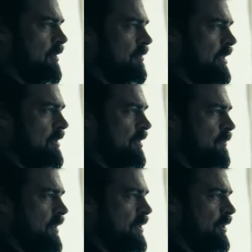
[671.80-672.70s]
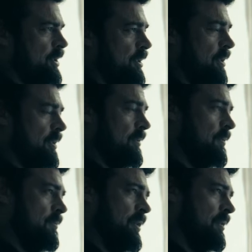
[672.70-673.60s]
promises to steal Ryan and
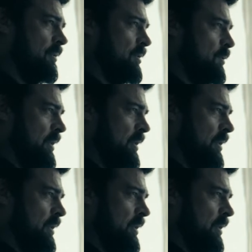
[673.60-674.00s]
hand him over to